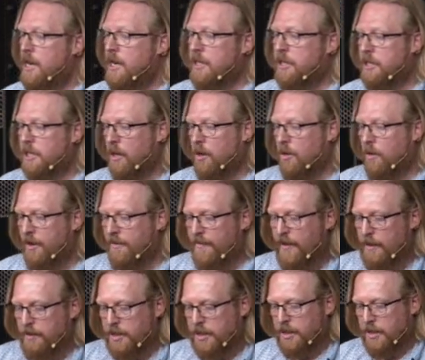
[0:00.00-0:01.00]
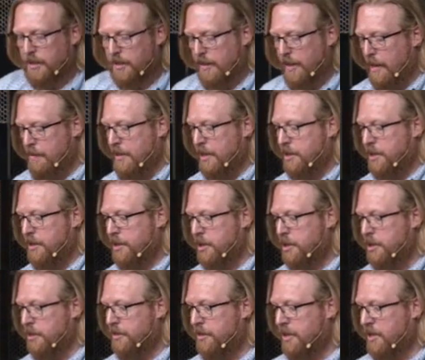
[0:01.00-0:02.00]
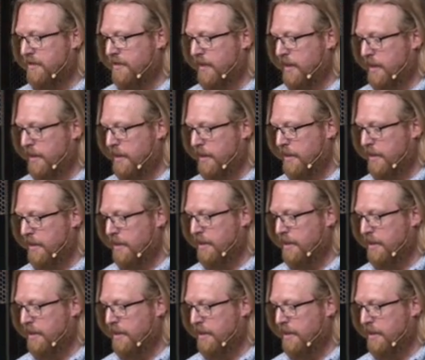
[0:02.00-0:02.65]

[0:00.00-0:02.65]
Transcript: So if I was to, I mentioned that showed this file,